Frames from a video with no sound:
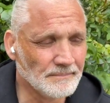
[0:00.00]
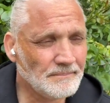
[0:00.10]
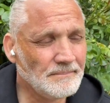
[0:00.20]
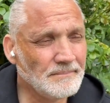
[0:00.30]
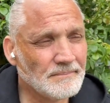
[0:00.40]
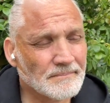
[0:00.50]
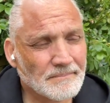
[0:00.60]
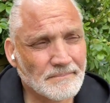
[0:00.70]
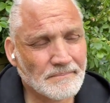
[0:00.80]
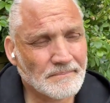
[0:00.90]

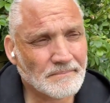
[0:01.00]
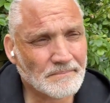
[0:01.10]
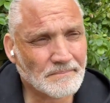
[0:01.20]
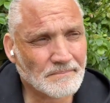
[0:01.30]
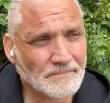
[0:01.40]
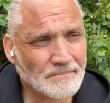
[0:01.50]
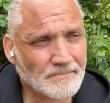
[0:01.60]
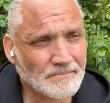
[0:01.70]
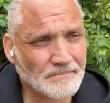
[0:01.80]
(silence)